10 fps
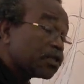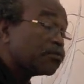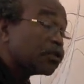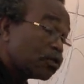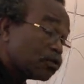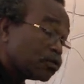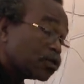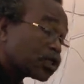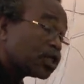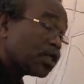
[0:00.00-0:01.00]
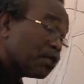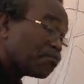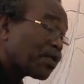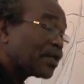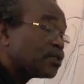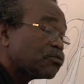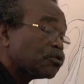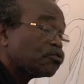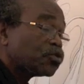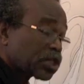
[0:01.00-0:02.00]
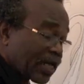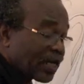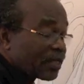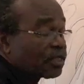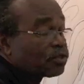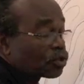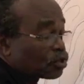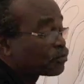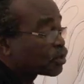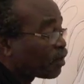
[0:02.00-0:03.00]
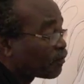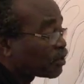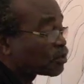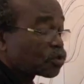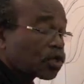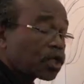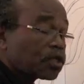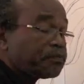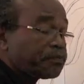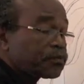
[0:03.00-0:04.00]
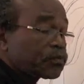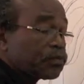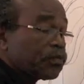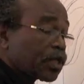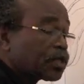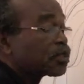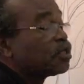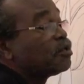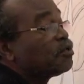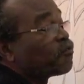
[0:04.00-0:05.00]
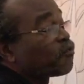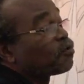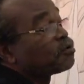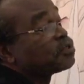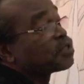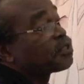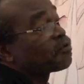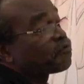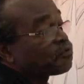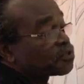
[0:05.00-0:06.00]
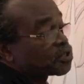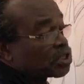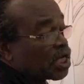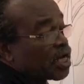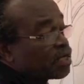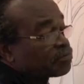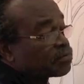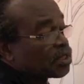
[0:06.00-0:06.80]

Maroons and the impact the Maroons had in terms of their struggle. Because for the first time